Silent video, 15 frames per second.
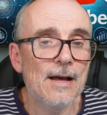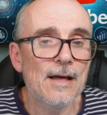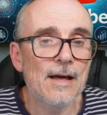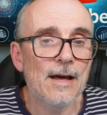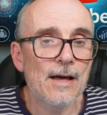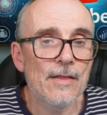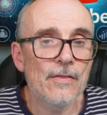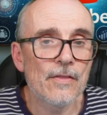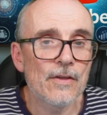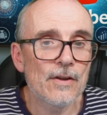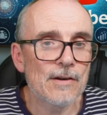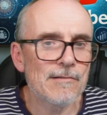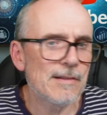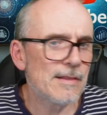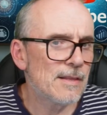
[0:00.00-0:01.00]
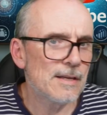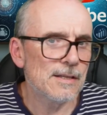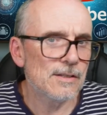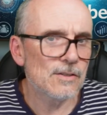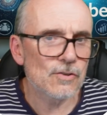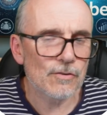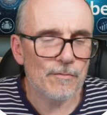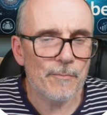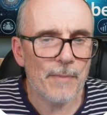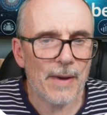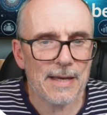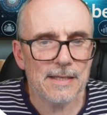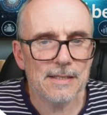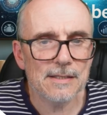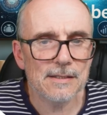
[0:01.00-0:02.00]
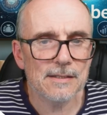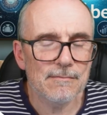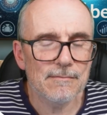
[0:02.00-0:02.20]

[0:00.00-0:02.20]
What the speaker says: that are in the sort of base